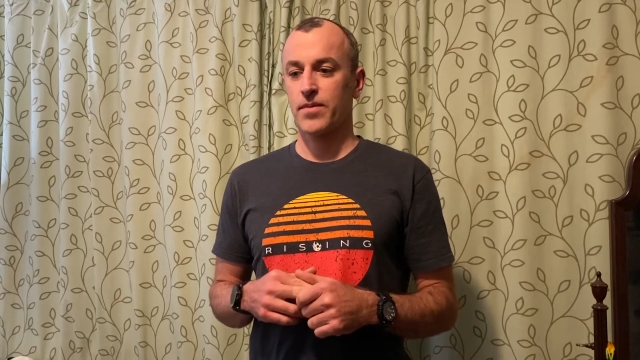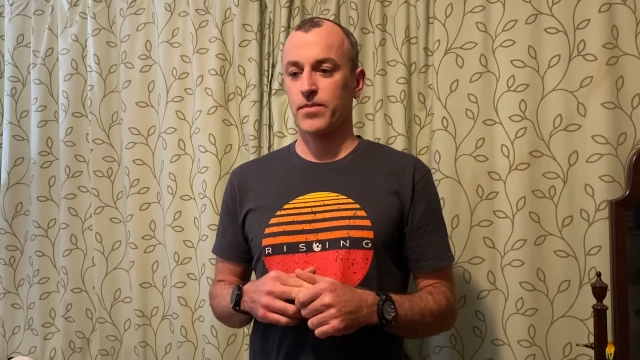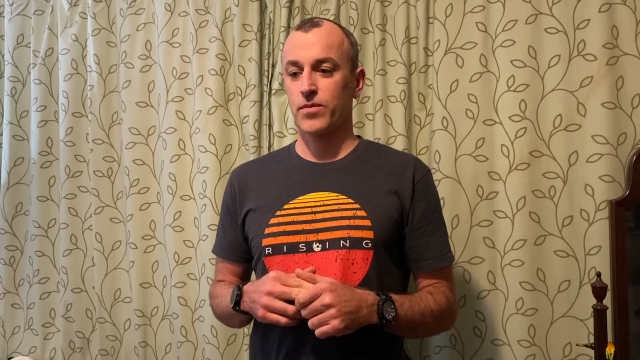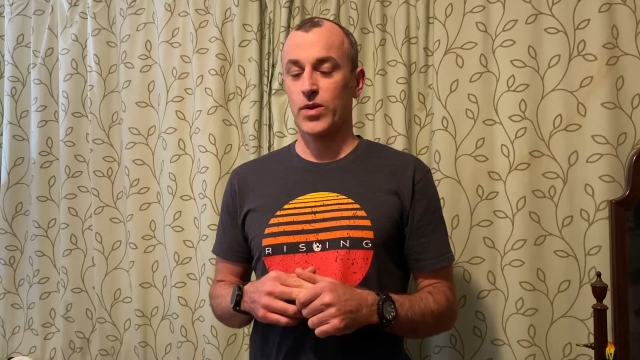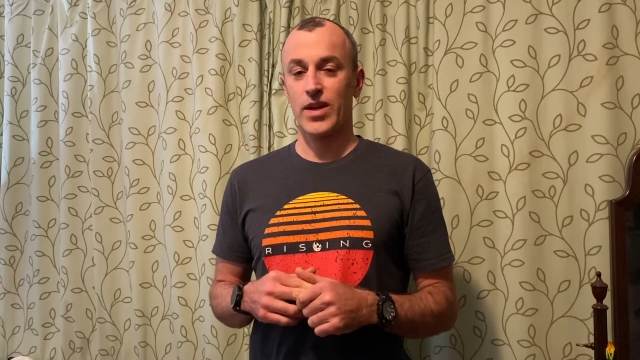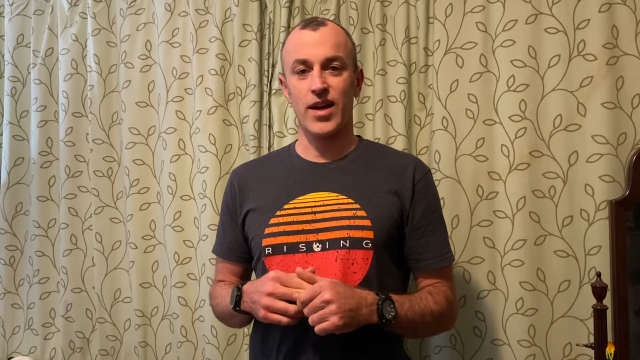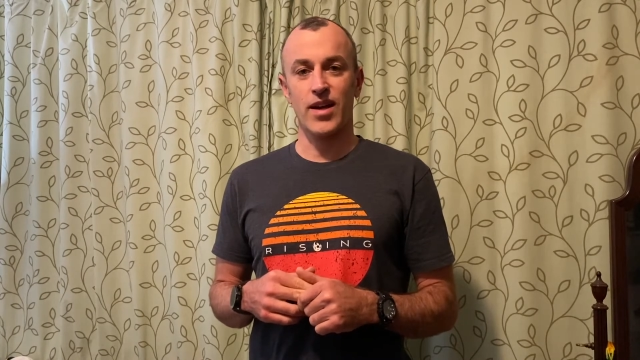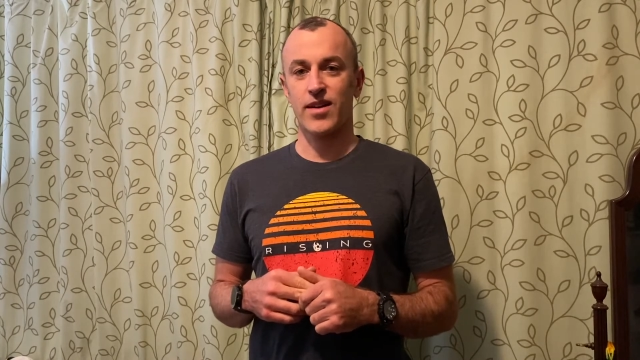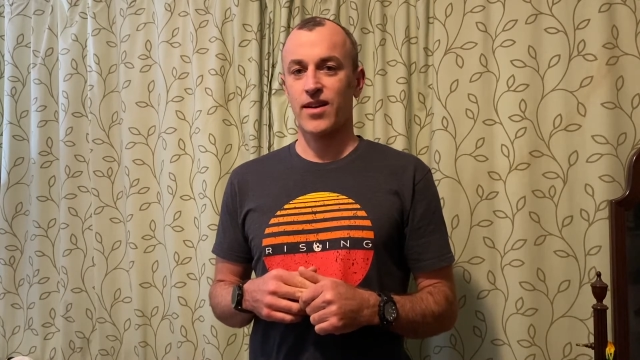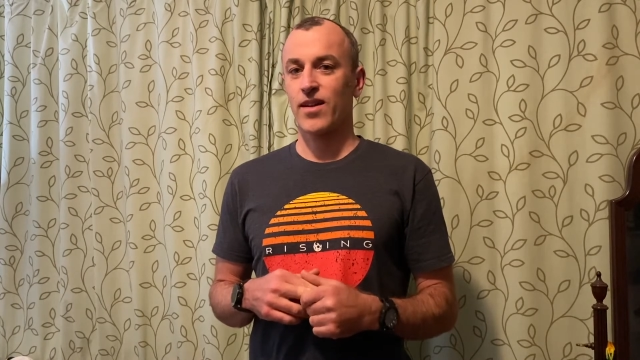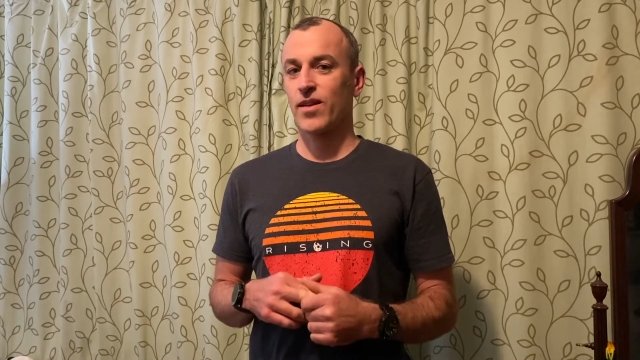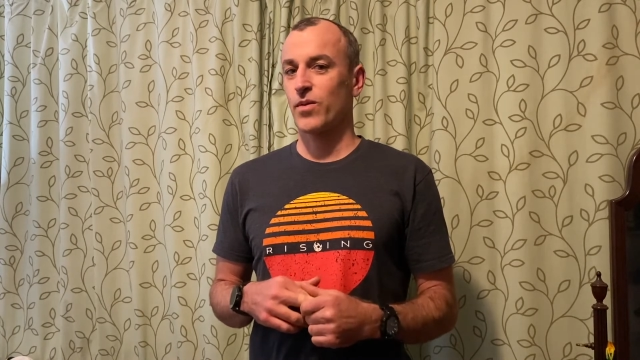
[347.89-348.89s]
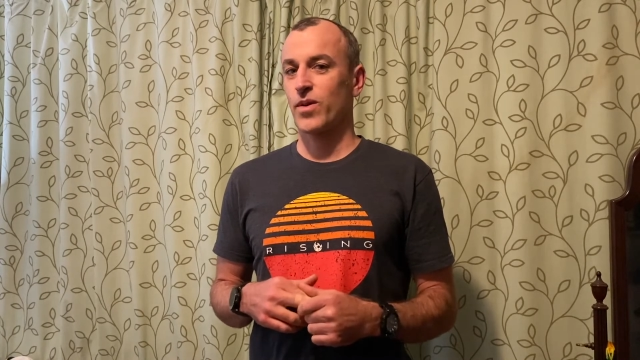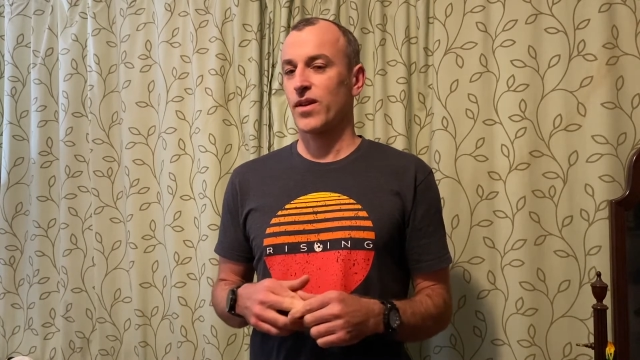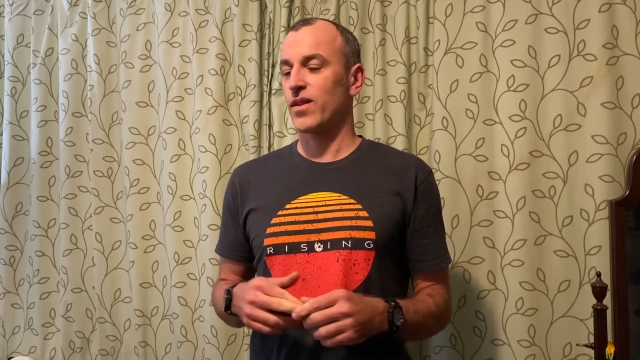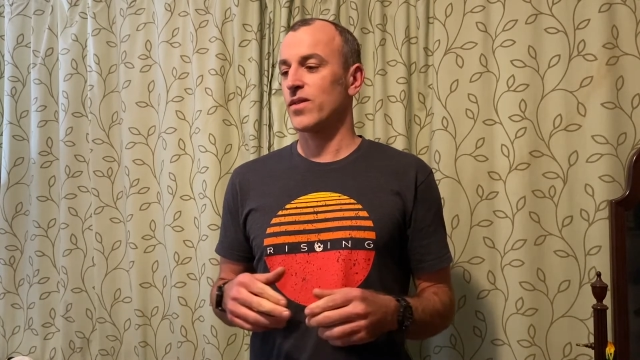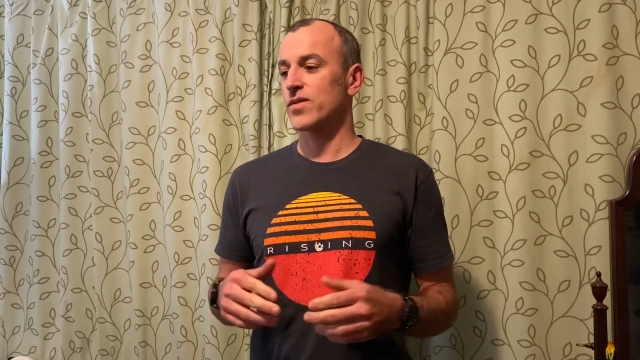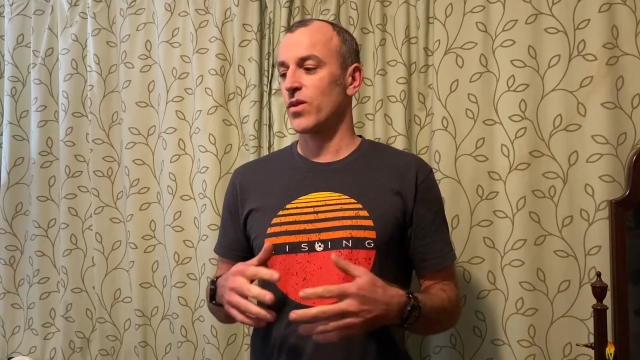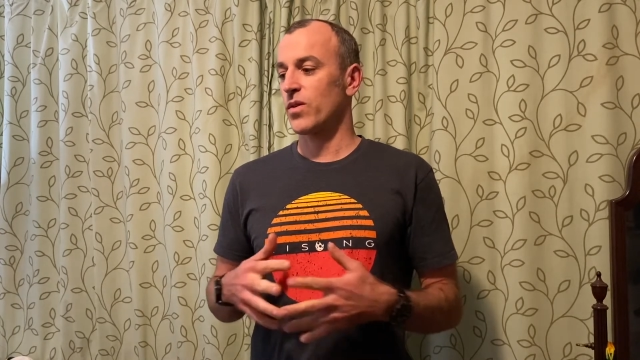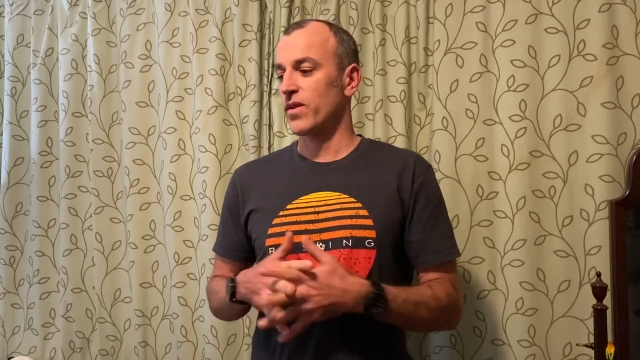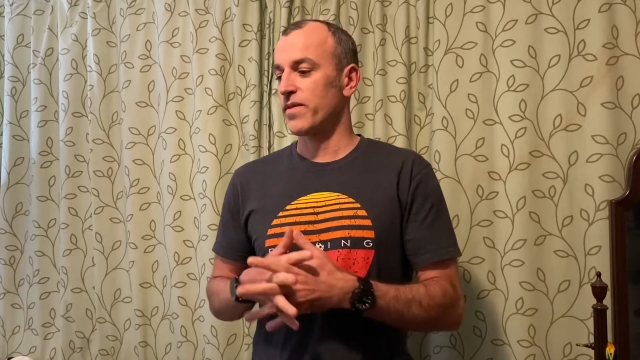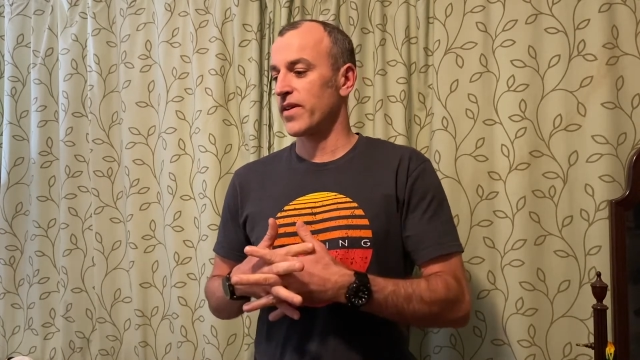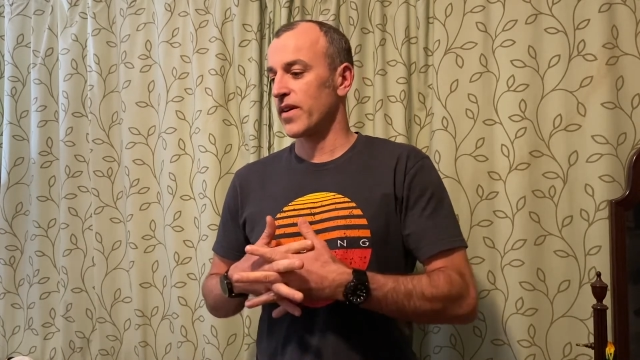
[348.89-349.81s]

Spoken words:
we got another one of those horrific